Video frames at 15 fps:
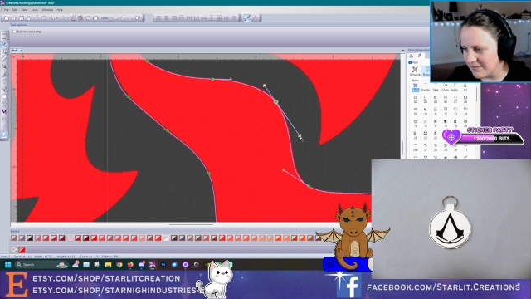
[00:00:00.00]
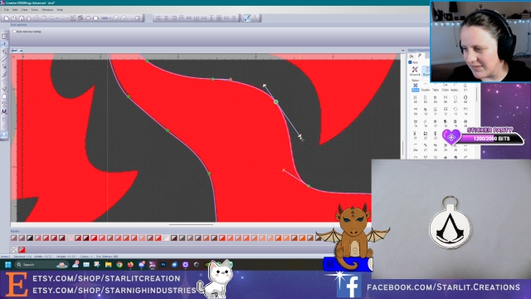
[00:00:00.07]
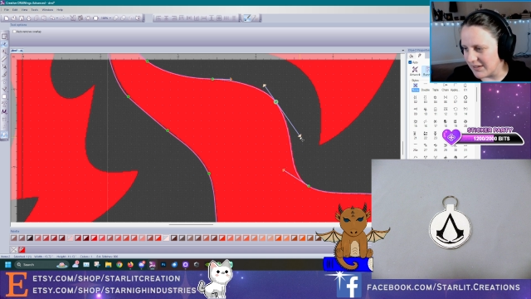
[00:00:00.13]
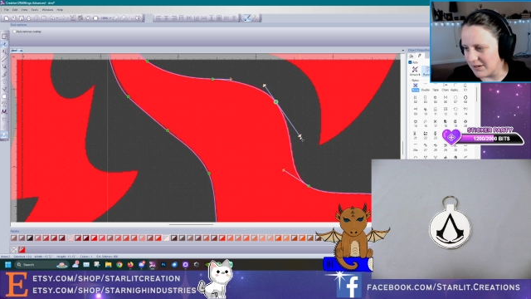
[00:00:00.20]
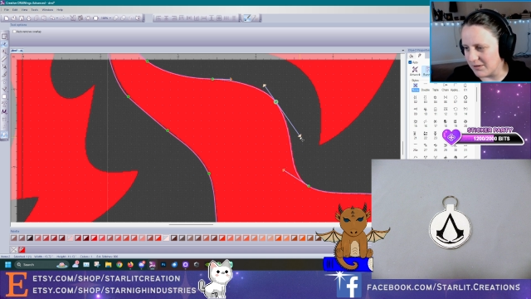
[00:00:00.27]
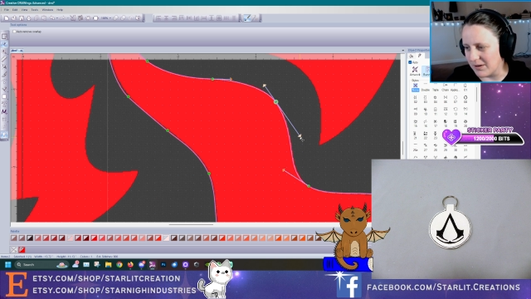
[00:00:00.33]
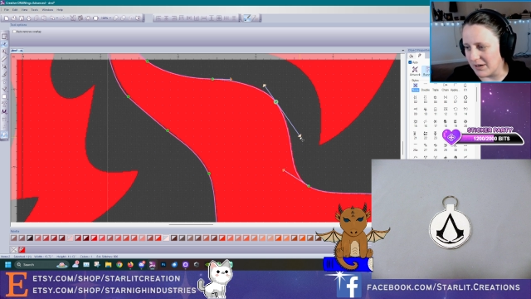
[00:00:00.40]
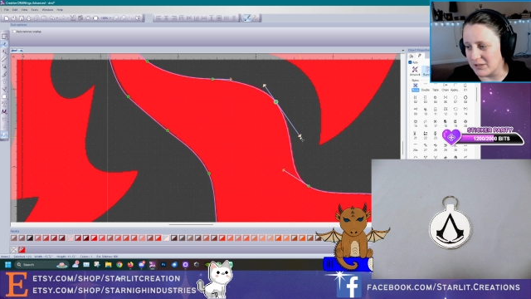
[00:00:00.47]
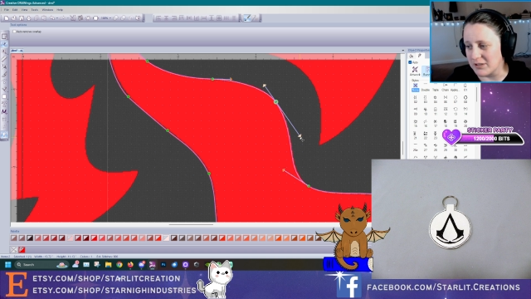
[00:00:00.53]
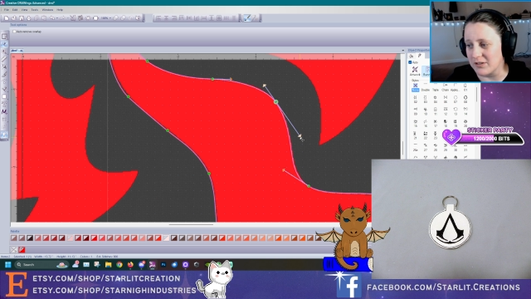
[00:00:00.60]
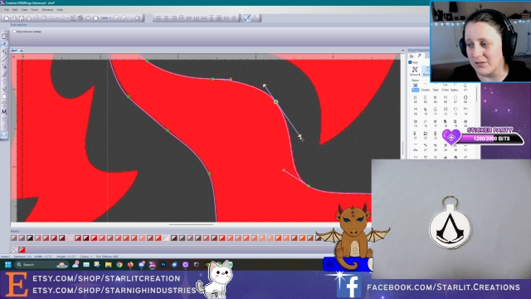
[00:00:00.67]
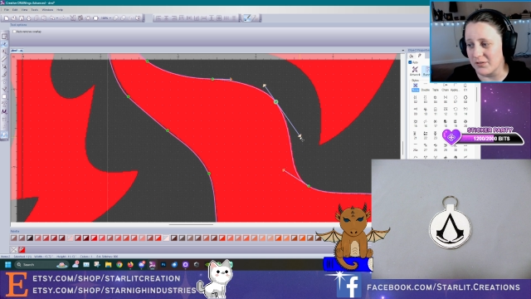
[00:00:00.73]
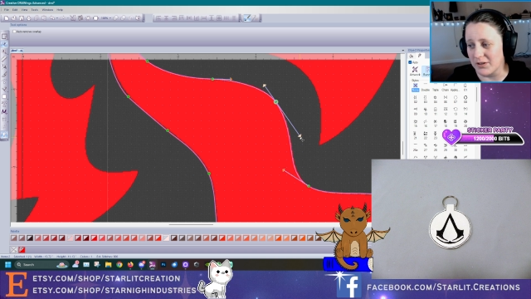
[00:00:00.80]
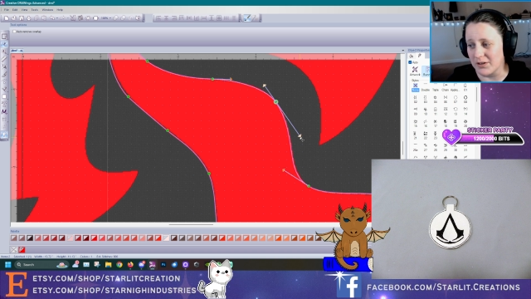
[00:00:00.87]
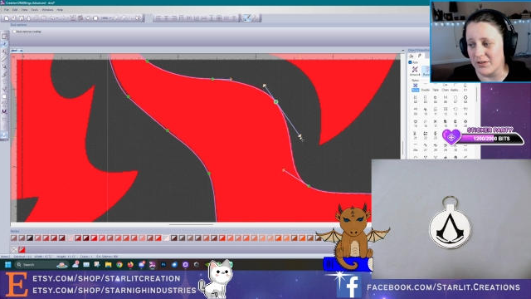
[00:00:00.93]
Irrational
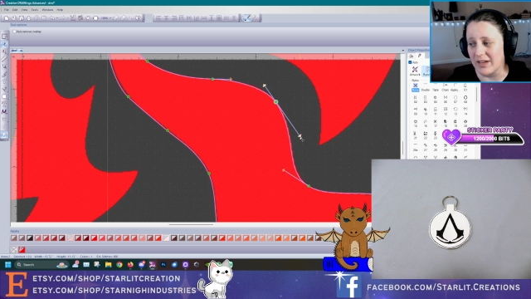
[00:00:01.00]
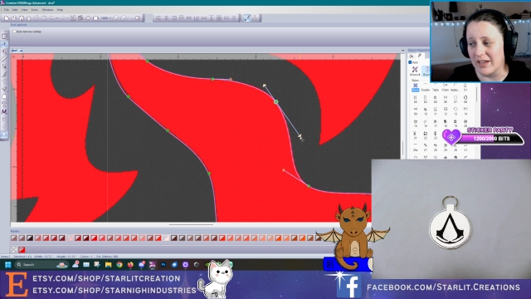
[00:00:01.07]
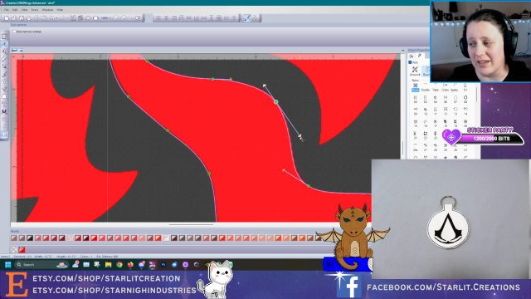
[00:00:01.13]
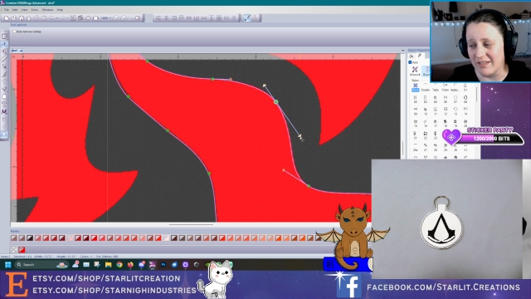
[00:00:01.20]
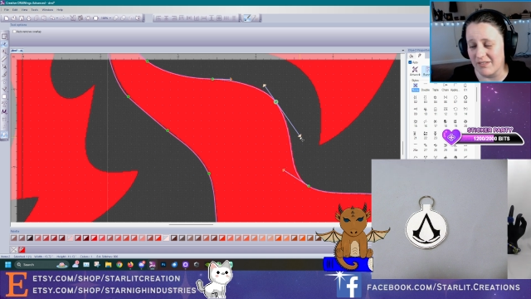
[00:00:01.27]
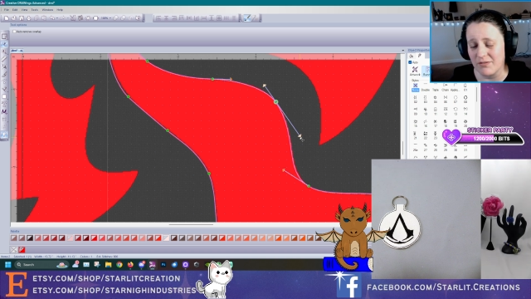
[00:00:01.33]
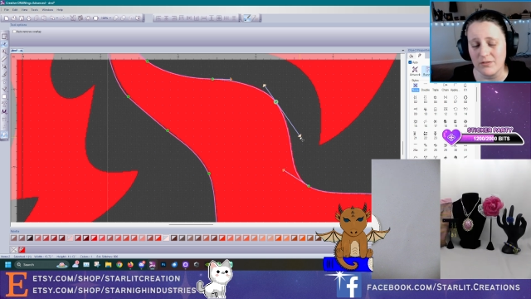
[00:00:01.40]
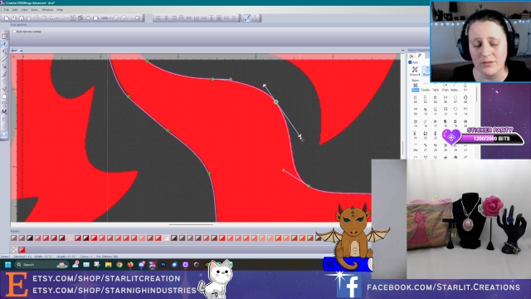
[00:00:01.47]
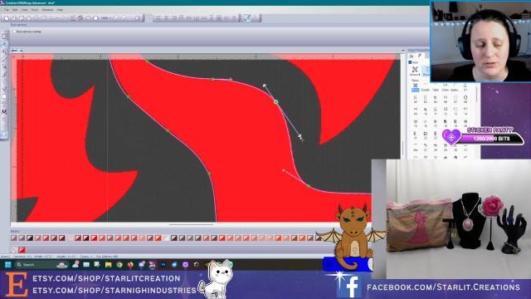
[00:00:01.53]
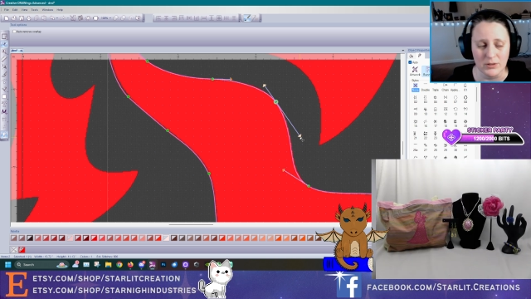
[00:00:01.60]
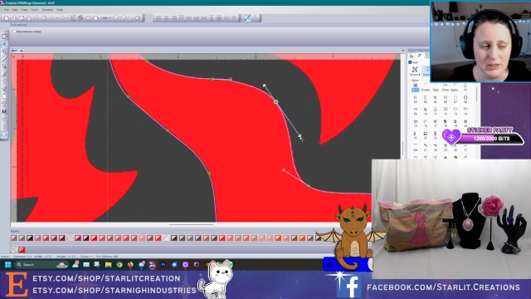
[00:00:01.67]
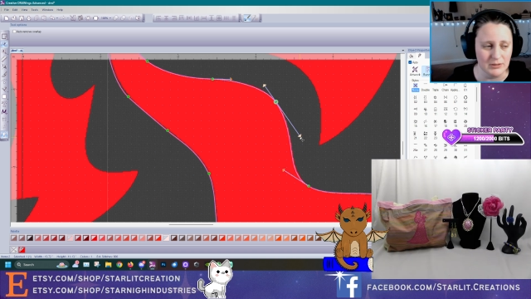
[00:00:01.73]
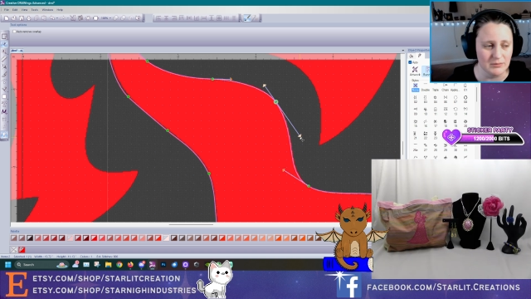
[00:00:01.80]
fear can't. True.